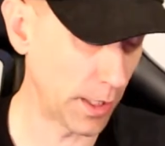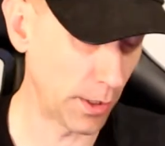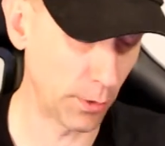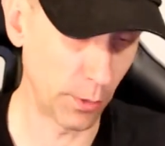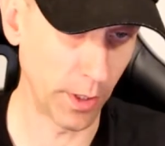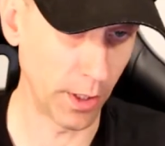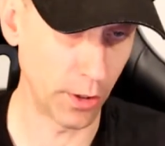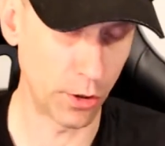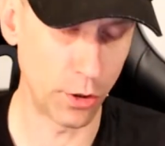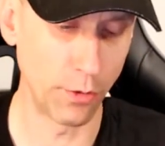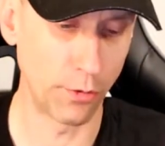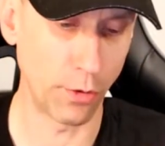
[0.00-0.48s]
I don't
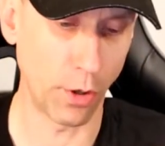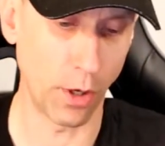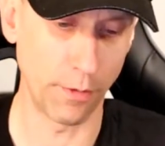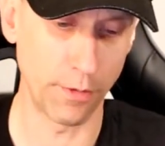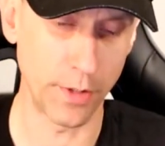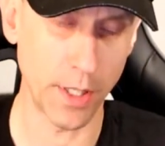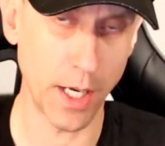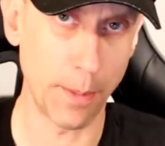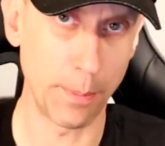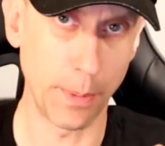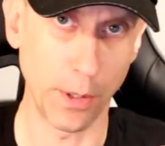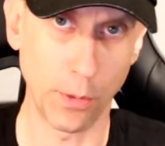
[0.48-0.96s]
want to get too far
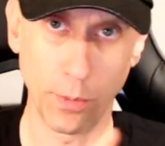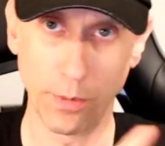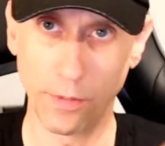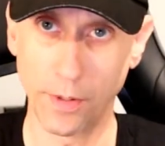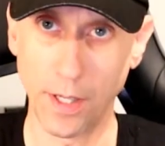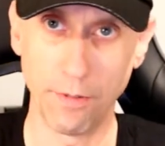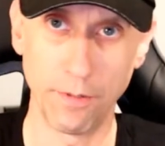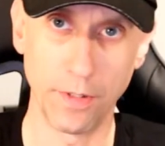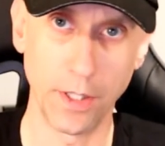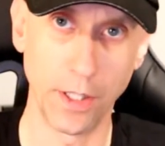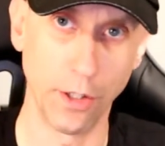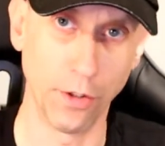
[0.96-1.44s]
off topic. We've
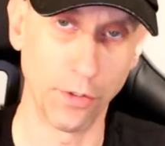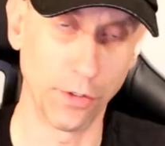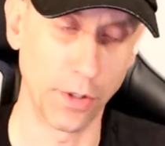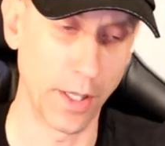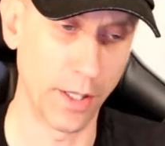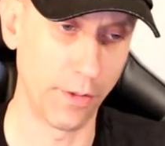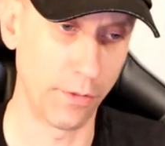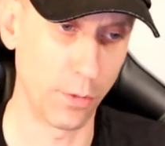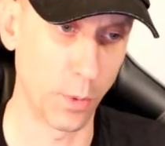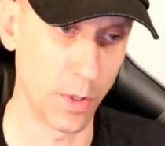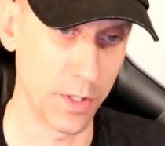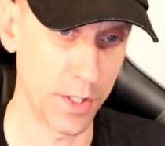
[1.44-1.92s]
got videos
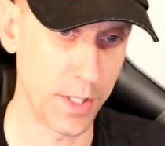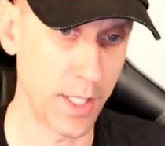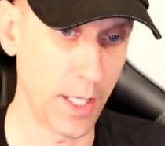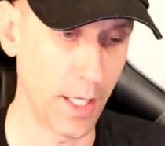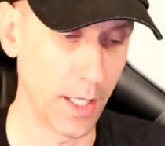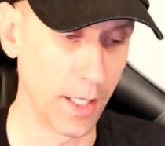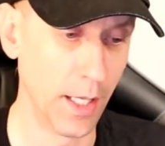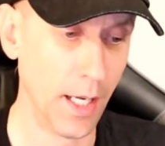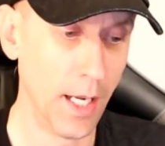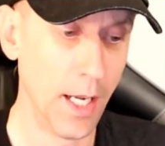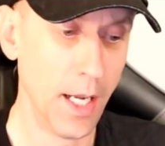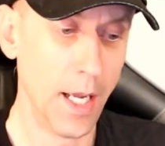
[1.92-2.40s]
on it if you want to
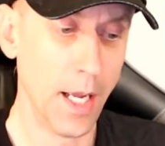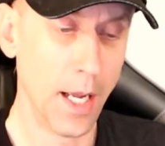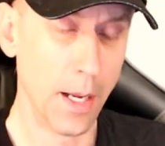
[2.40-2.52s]
see it.